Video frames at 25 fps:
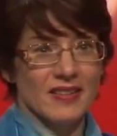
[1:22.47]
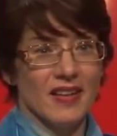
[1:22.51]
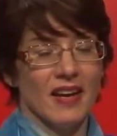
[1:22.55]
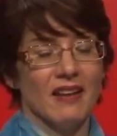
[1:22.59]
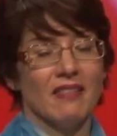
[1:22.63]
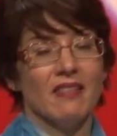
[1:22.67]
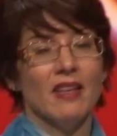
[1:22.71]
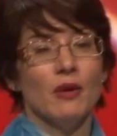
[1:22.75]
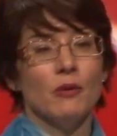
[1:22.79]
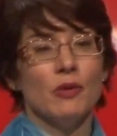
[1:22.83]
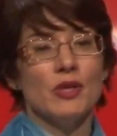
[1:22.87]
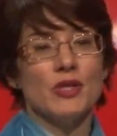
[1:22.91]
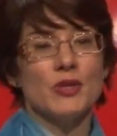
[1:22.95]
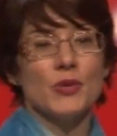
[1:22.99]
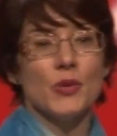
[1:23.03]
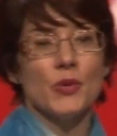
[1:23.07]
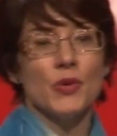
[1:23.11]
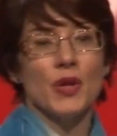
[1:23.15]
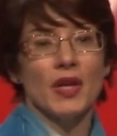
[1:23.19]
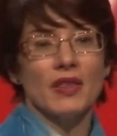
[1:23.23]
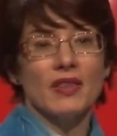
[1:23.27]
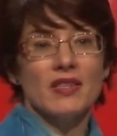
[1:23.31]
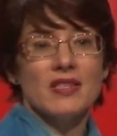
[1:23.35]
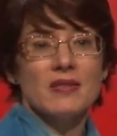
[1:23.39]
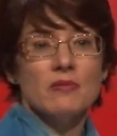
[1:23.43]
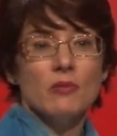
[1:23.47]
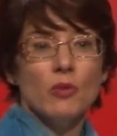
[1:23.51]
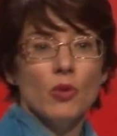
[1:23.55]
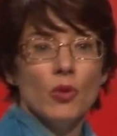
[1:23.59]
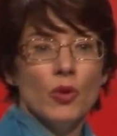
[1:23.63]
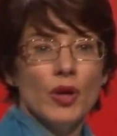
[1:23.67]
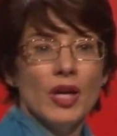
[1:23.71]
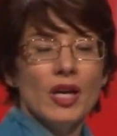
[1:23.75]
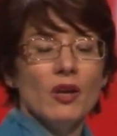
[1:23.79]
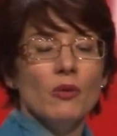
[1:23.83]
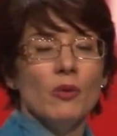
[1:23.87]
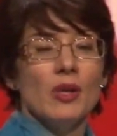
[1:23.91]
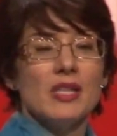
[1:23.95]
I think we saw that this
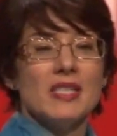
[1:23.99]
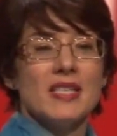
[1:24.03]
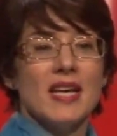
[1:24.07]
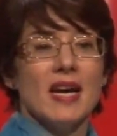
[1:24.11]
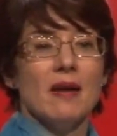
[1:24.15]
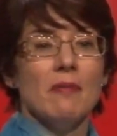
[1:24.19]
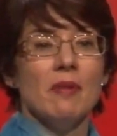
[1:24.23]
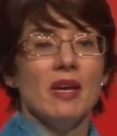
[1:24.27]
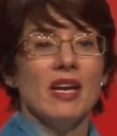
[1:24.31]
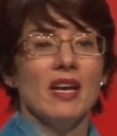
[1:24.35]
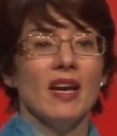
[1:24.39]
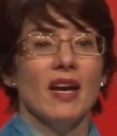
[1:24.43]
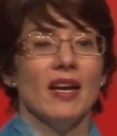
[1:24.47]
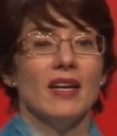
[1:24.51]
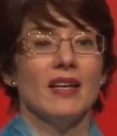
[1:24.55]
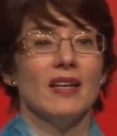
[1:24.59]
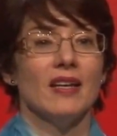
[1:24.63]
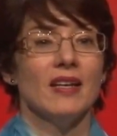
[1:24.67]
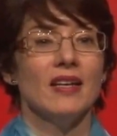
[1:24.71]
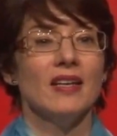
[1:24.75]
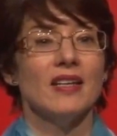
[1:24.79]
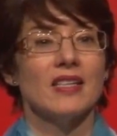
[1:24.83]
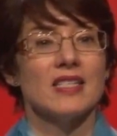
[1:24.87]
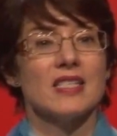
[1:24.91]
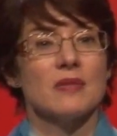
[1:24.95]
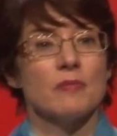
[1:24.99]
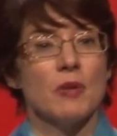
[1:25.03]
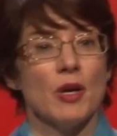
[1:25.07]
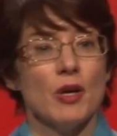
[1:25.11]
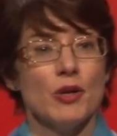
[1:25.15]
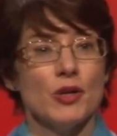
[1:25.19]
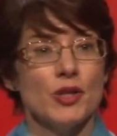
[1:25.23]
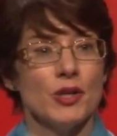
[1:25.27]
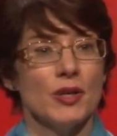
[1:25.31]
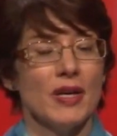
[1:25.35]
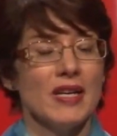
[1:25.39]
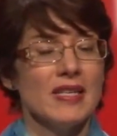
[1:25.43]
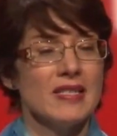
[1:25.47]
morning when Tammy and Linda spoke
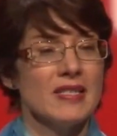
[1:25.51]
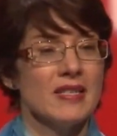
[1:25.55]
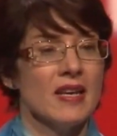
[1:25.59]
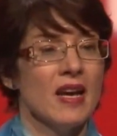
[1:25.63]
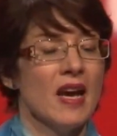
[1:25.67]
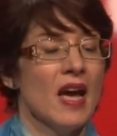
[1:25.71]
to us.